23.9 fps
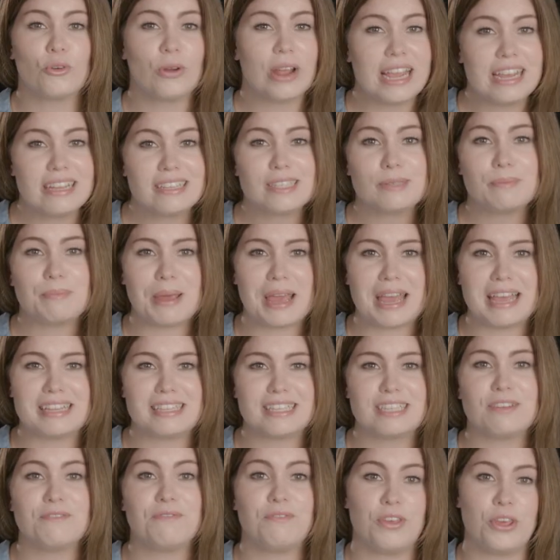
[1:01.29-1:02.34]
grace
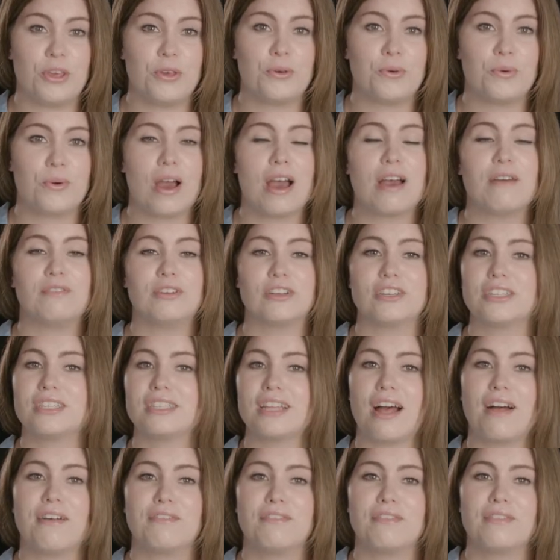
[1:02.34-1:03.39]
based view of
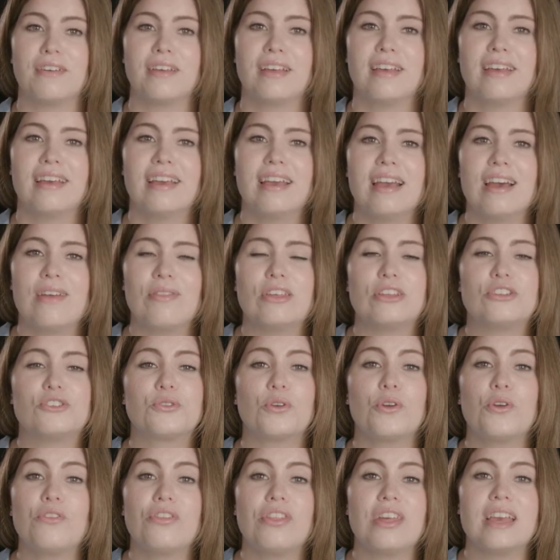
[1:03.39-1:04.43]
yourself. The
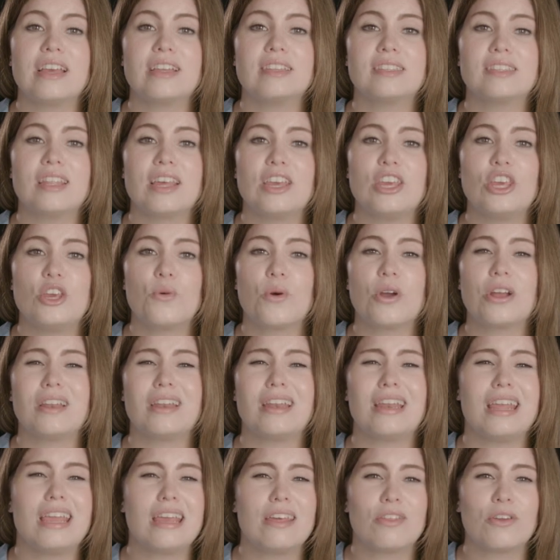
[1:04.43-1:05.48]
truth is that you are
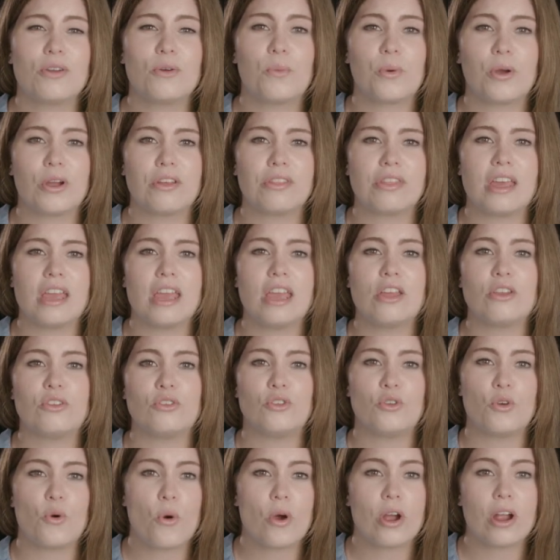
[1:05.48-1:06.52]
neither worthy
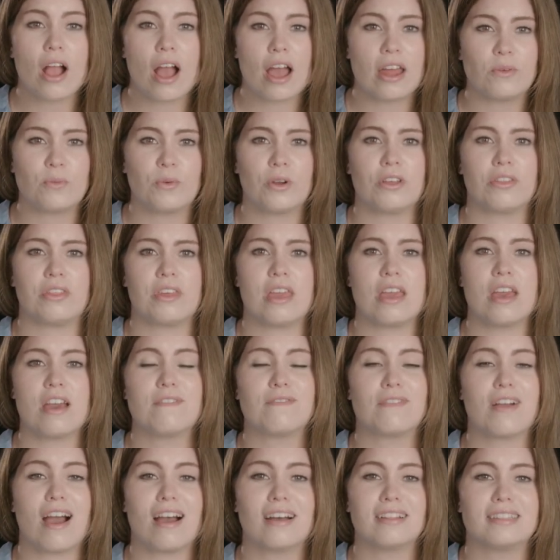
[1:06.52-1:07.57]
nor unworthy
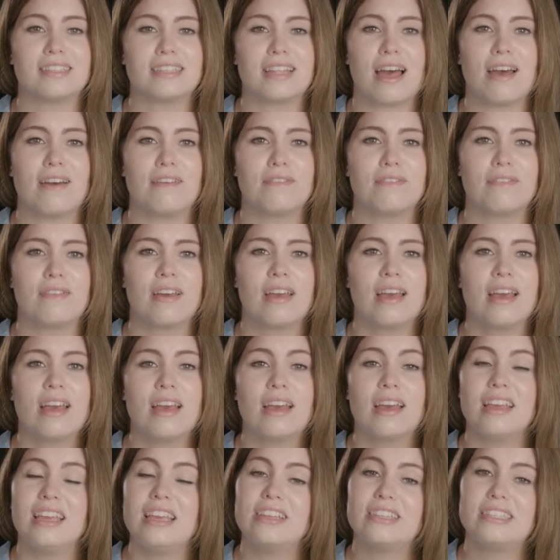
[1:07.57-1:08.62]
of God's love.
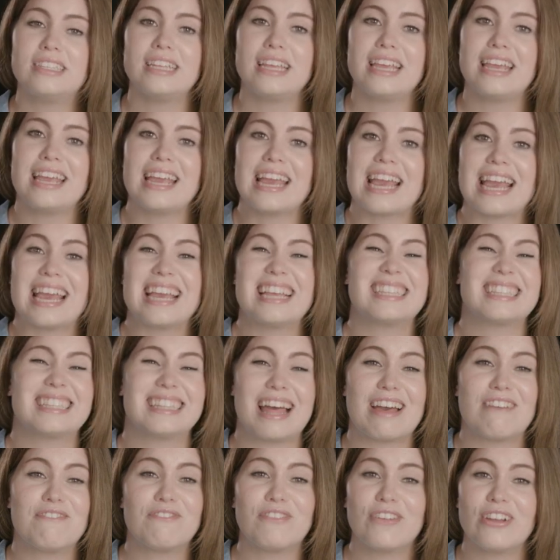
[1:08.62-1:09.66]
You see, His
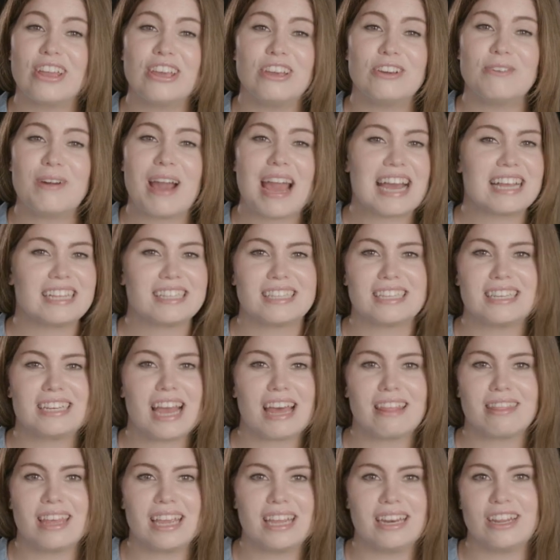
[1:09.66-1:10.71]
love for you has
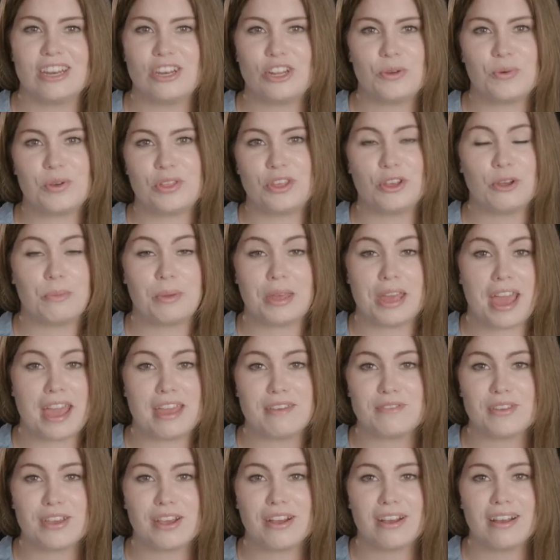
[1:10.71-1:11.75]
nothing to do with your
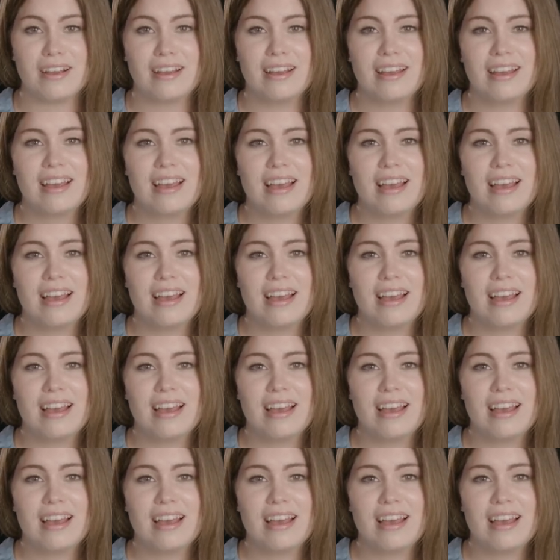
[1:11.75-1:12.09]
behavior.